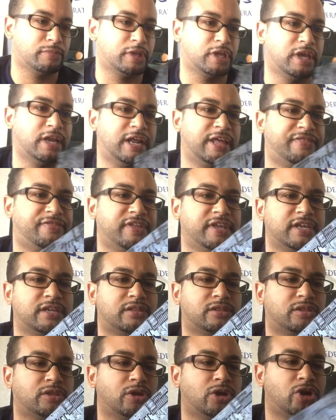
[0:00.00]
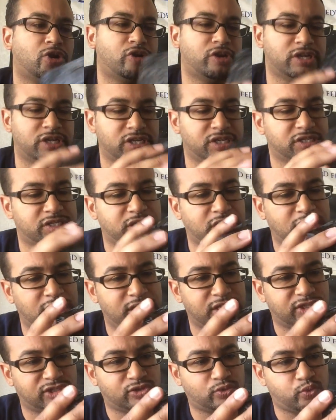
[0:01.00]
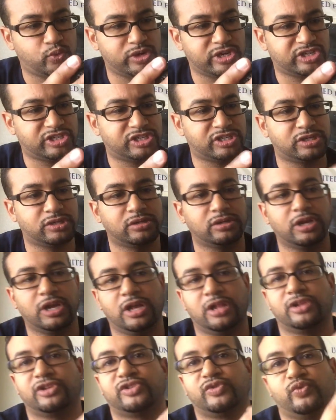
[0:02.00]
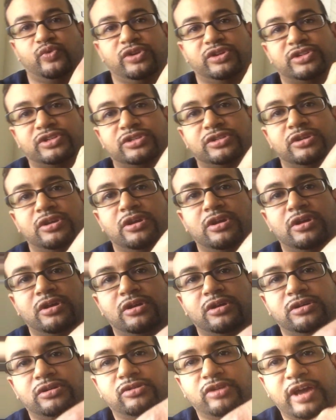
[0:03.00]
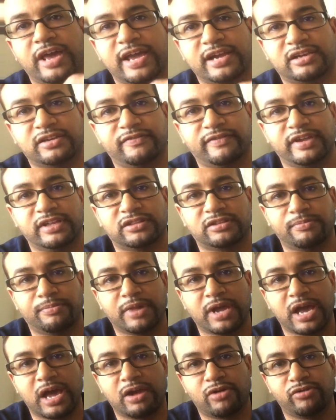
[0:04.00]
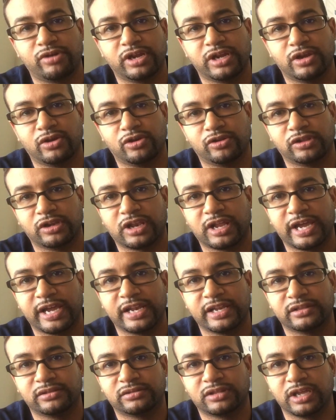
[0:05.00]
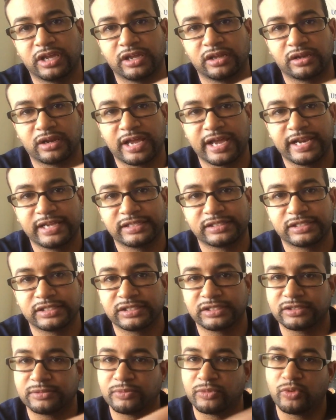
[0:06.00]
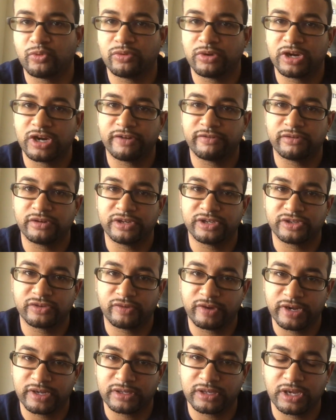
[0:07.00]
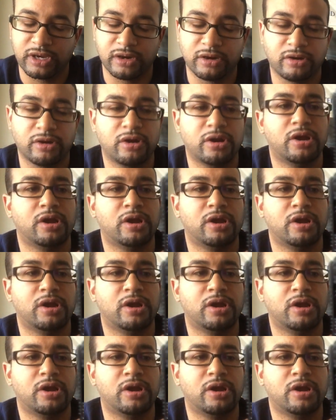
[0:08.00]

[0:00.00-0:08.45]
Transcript: And I think there is a switch, the switch to activate the battery or the lighting system or whatever is right there.